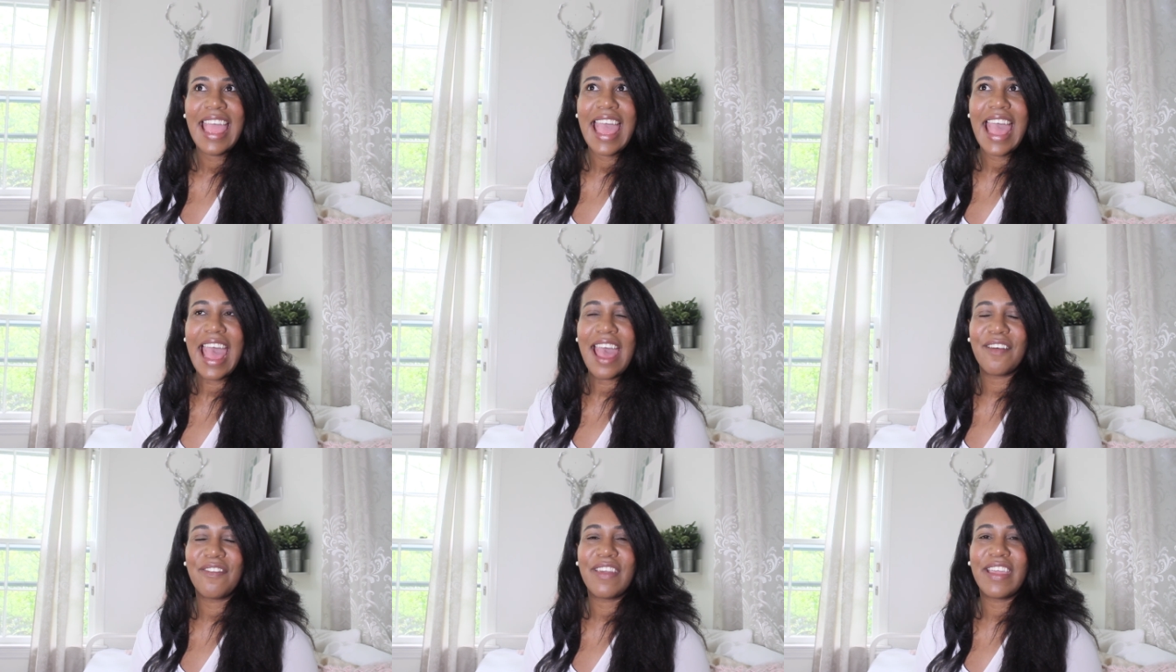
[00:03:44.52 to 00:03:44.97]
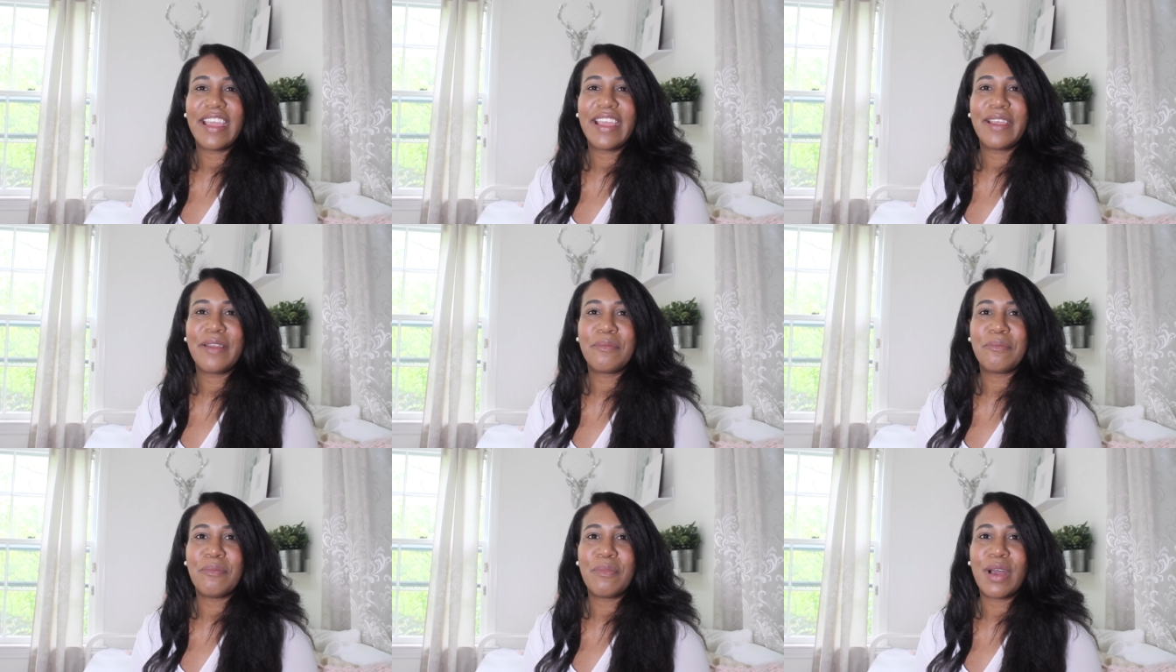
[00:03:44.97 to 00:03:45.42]

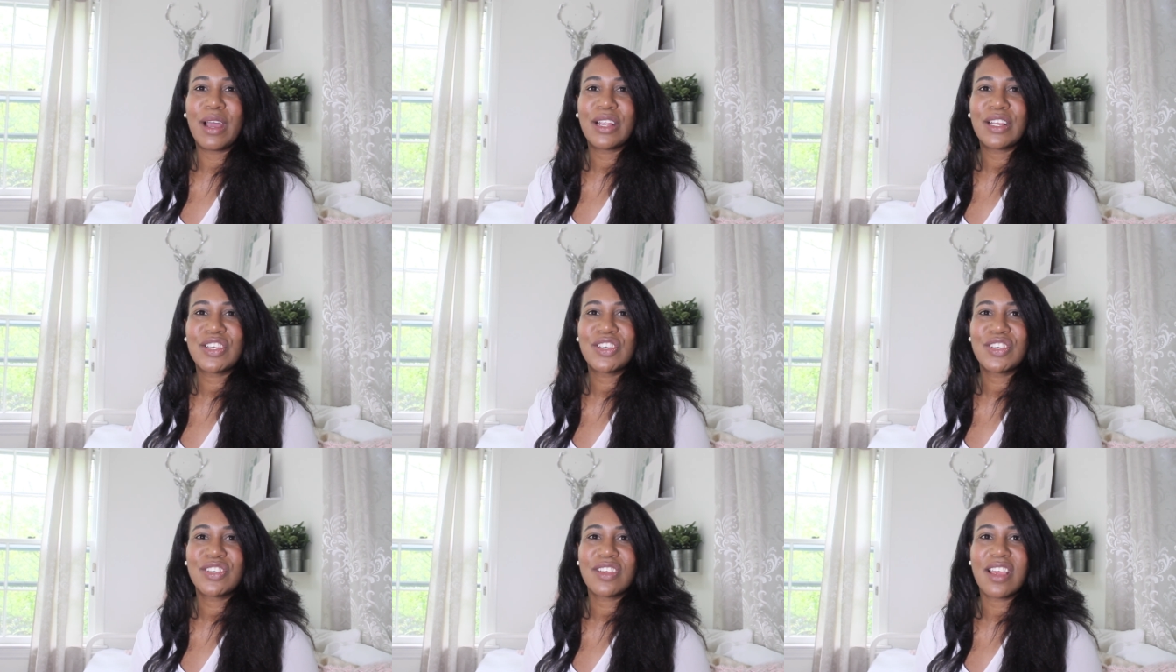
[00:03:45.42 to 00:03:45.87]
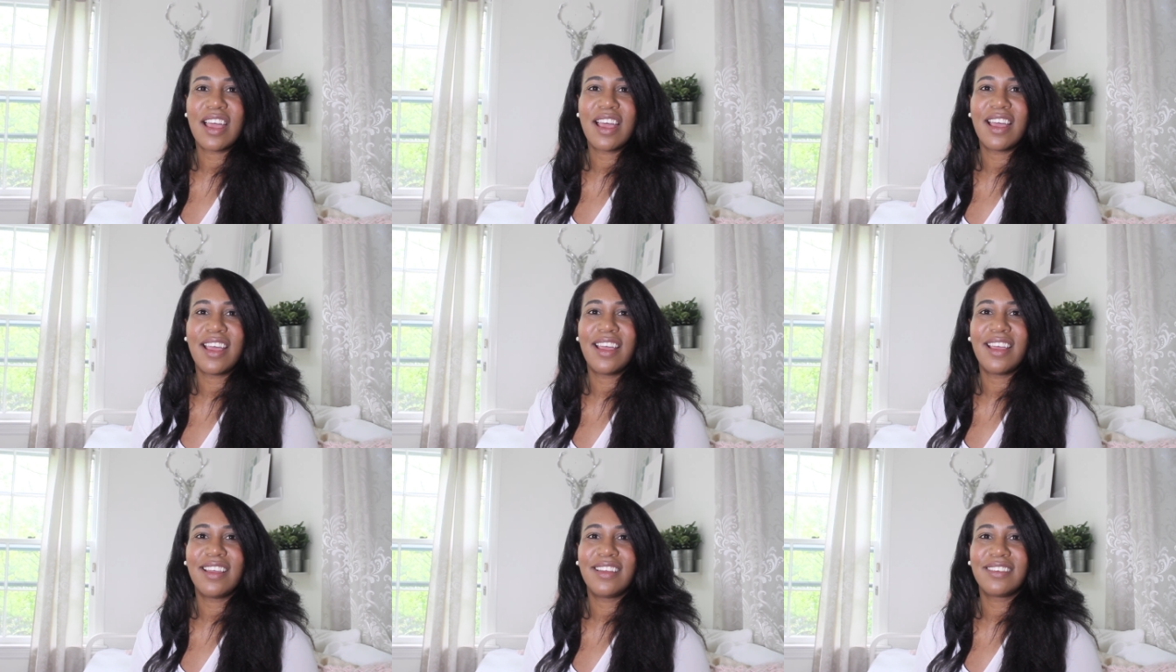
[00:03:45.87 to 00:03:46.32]
having much
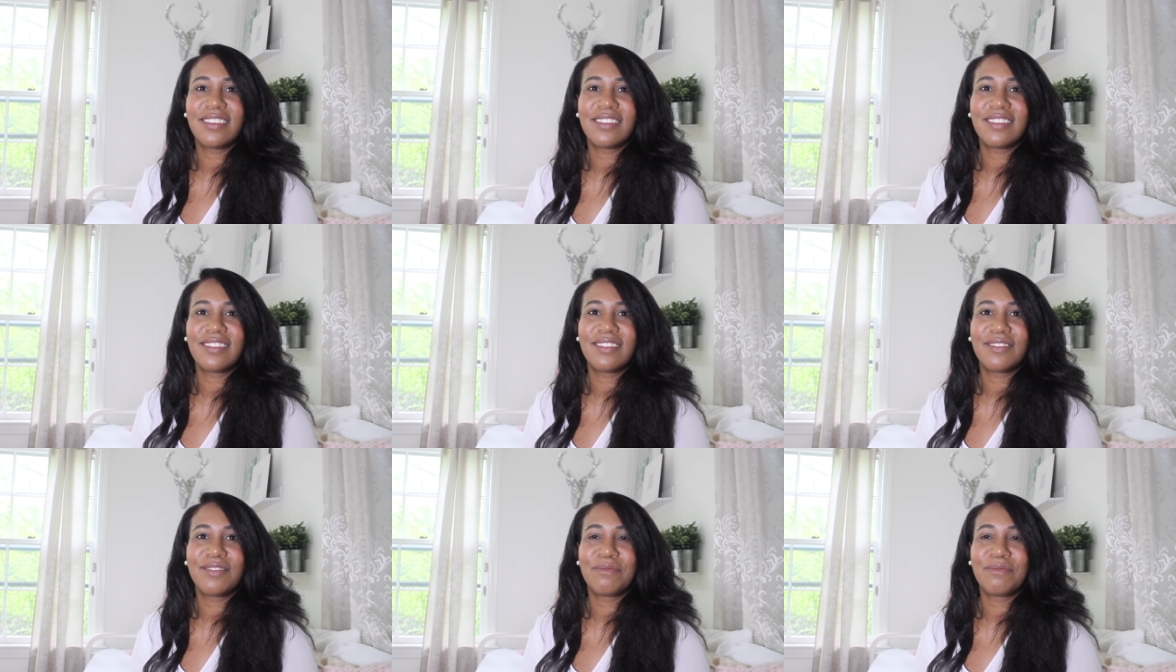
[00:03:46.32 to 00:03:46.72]
uh,